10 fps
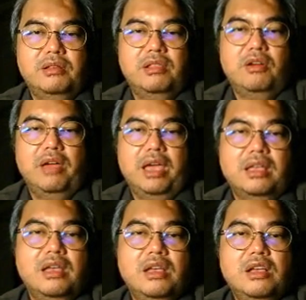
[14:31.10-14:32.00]
Law Act.
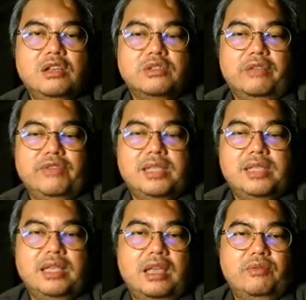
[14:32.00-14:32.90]
So the first
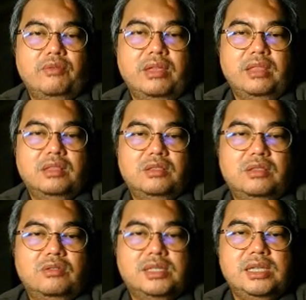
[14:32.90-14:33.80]
thing that we need
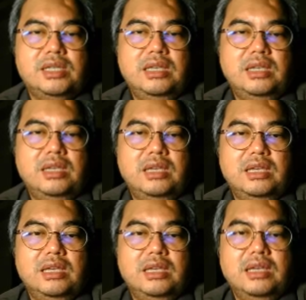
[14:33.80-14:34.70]
to see
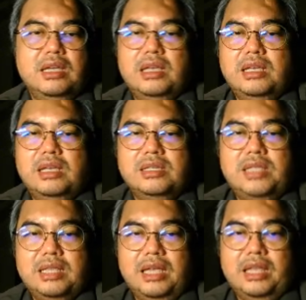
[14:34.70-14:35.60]
is
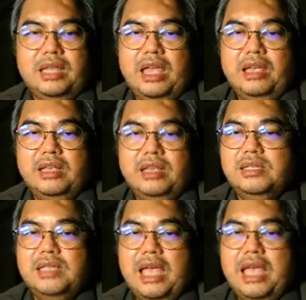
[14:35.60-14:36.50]
that there
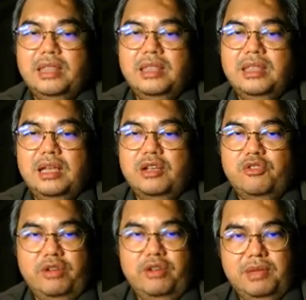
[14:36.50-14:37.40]
is an
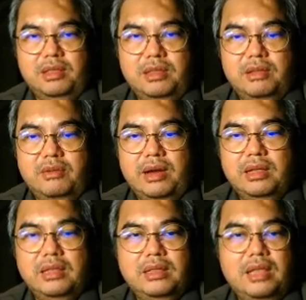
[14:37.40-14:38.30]
agreement, right?
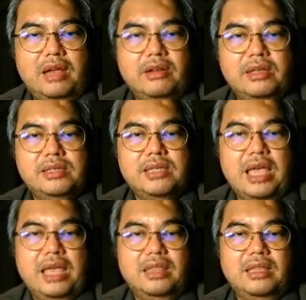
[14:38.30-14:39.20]
There is
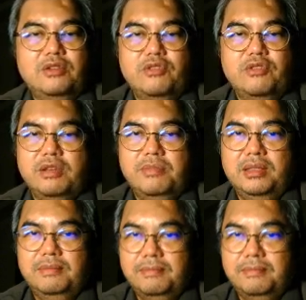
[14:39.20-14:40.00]
an agreement.